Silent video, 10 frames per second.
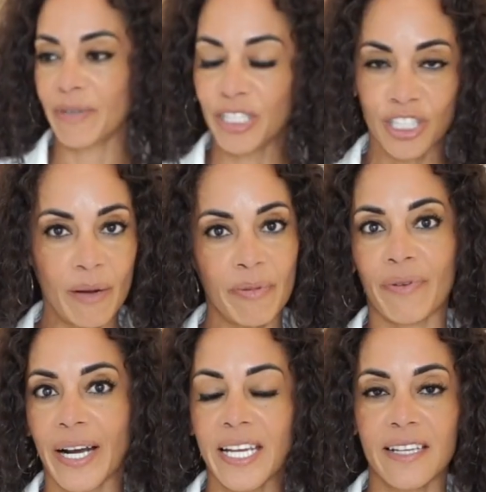let me jump
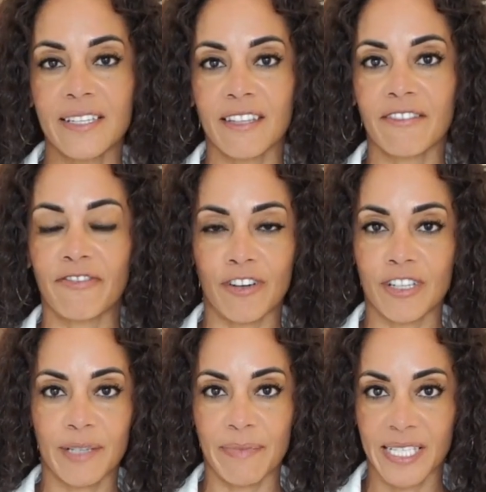right into the
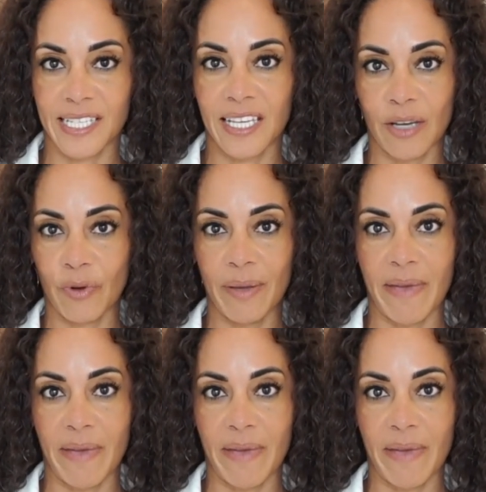first mistake that we